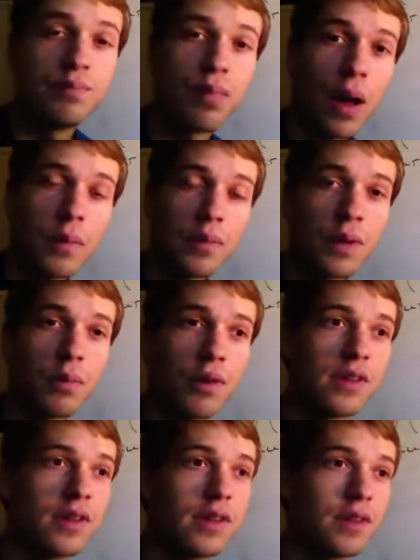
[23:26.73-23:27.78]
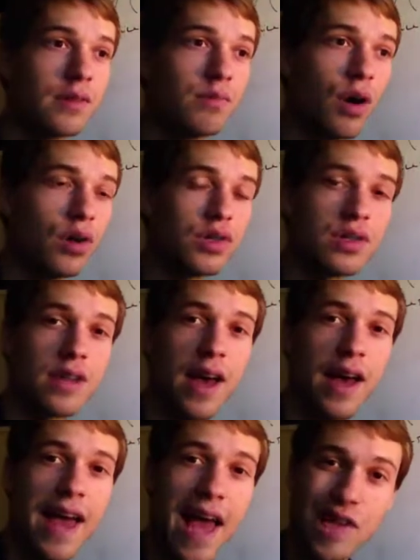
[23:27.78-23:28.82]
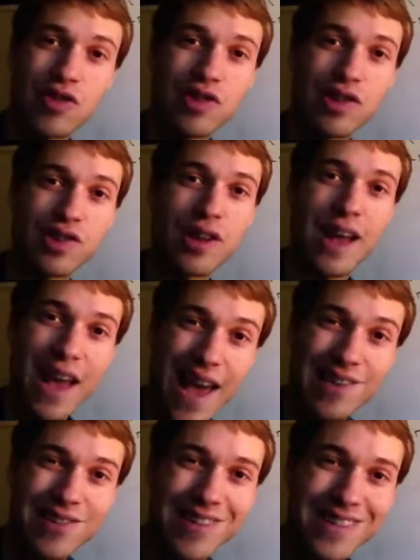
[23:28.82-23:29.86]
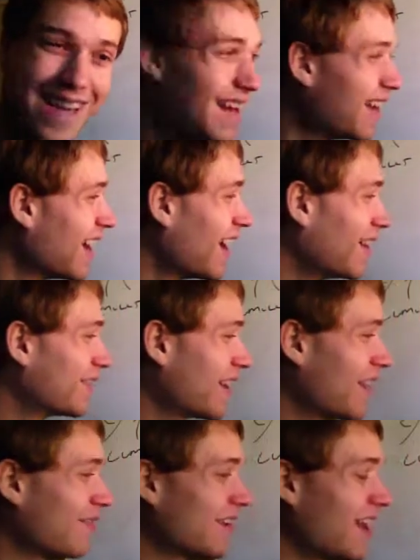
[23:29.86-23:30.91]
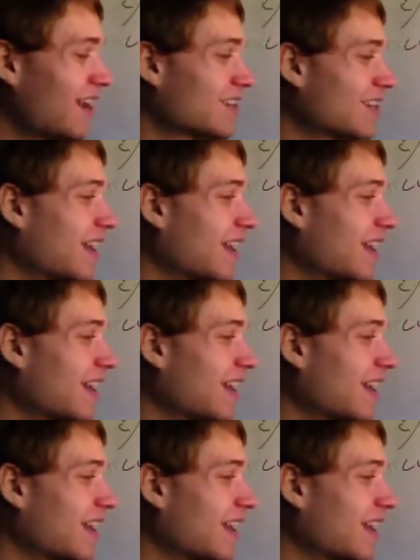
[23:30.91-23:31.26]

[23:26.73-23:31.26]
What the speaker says: probably one of the most hazardous hazards of aviation,